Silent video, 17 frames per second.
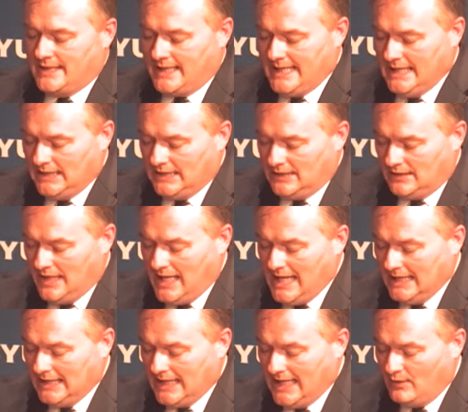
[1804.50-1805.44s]
Kelly will
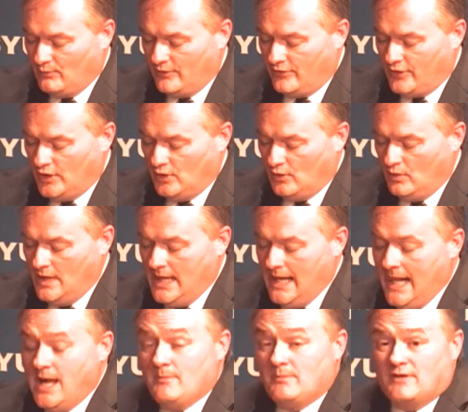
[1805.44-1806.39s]
highlight with you.
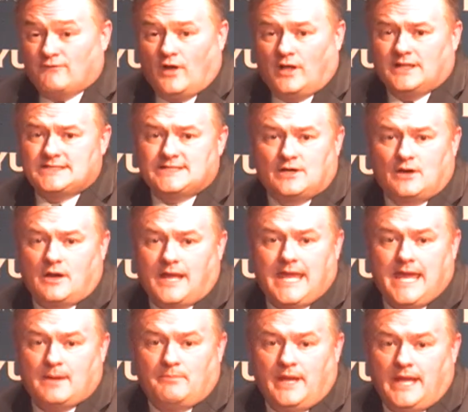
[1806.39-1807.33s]
But volunteer on
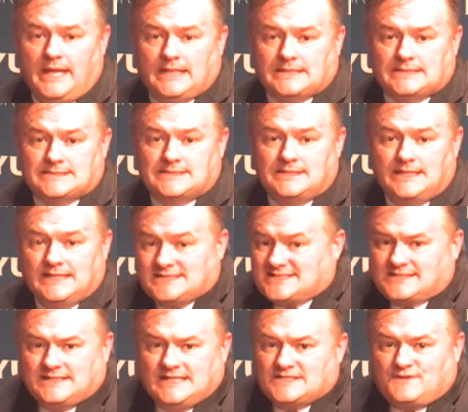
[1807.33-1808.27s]
campaigns.
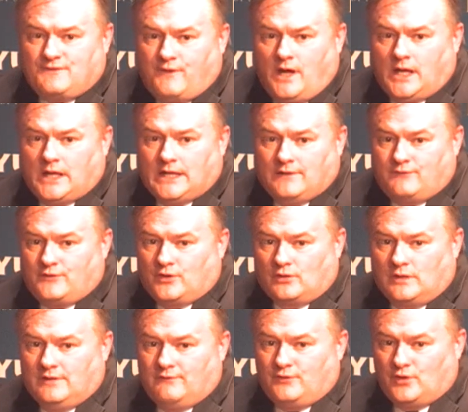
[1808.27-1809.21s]
It's fun. If you're
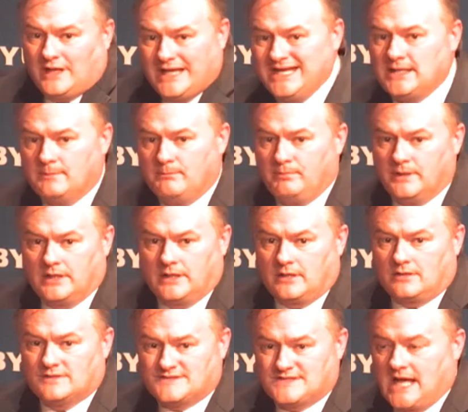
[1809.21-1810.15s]
into
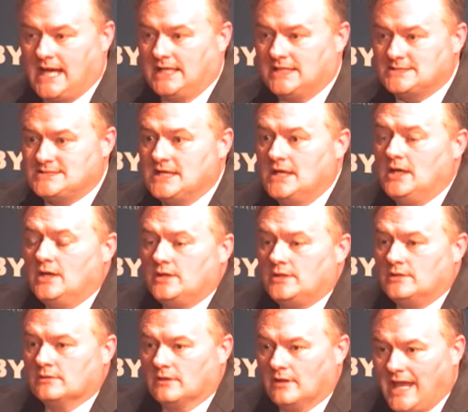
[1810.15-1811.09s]
political science,
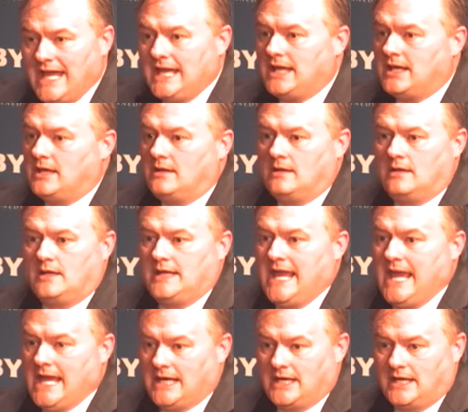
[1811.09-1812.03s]
you like
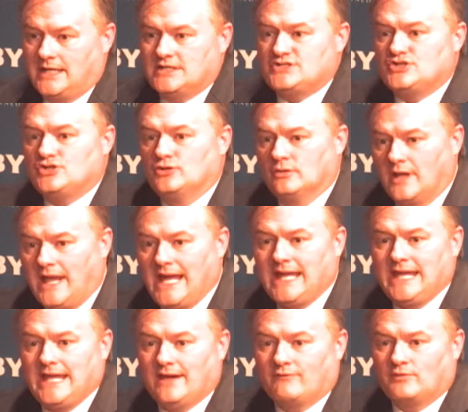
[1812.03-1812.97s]
candidates, you
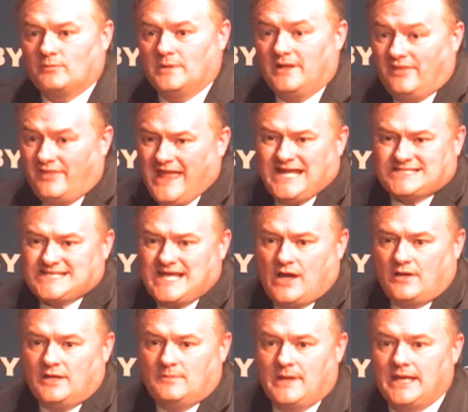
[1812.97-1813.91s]
like government, that's how
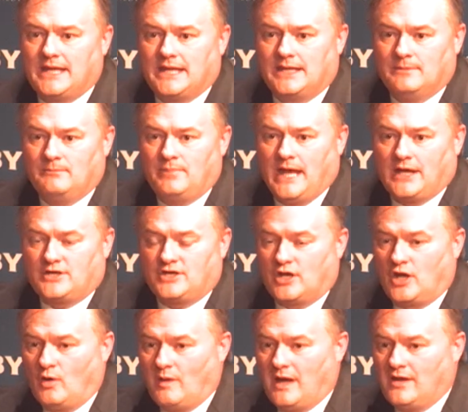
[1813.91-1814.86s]
you make an impact. You
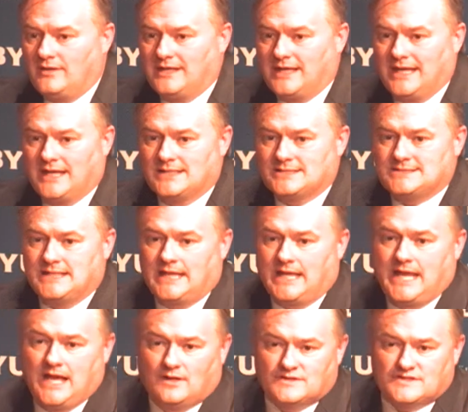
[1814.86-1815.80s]
go out and you get a city
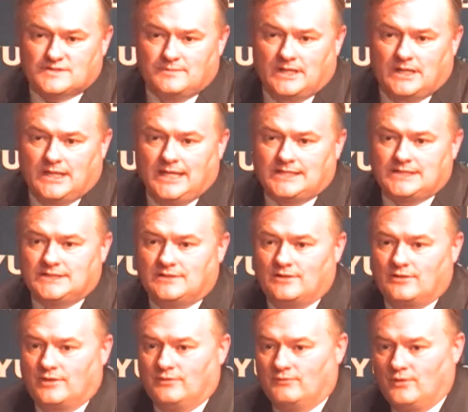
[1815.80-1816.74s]
councilman elected,
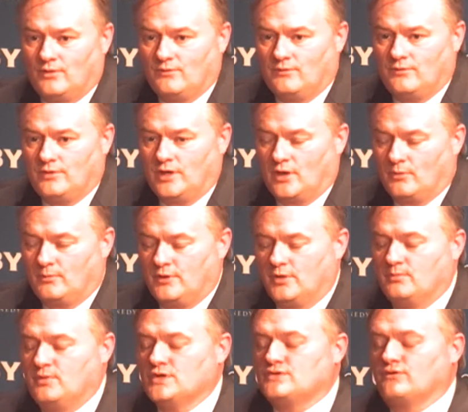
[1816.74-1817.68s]
or you vote, you know, you
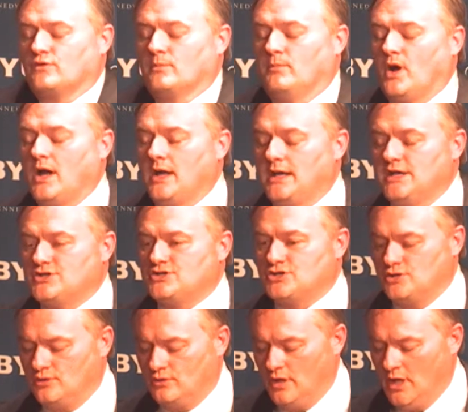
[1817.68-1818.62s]
push for a bond issue,